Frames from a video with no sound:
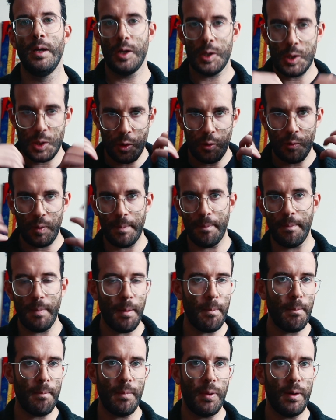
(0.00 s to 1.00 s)
You
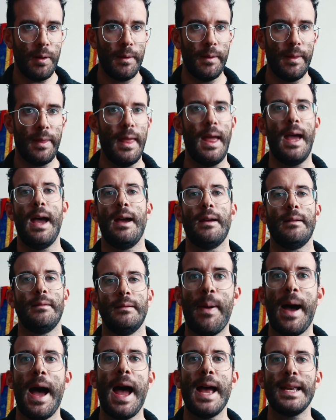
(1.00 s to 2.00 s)
remember that
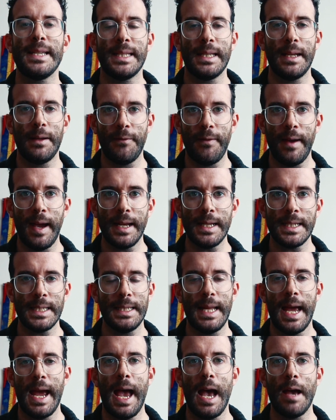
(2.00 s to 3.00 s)
past event
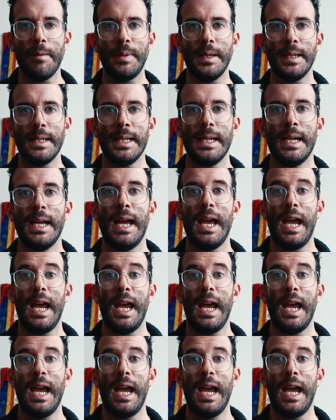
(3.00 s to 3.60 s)
that happened,